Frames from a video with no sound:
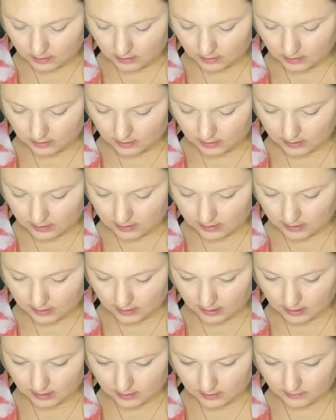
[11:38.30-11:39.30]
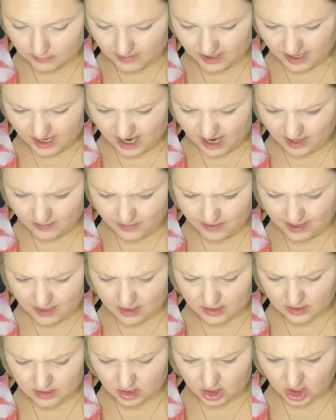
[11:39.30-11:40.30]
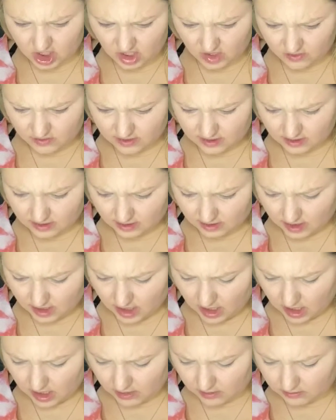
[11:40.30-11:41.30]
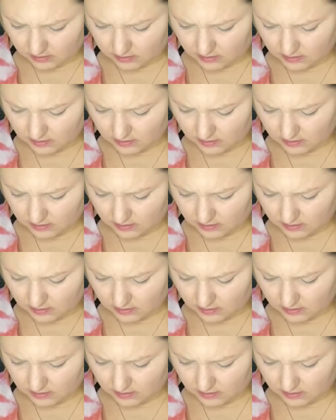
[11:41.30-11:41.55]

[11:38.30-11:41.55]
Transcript: Let's see. My iPad is so slow.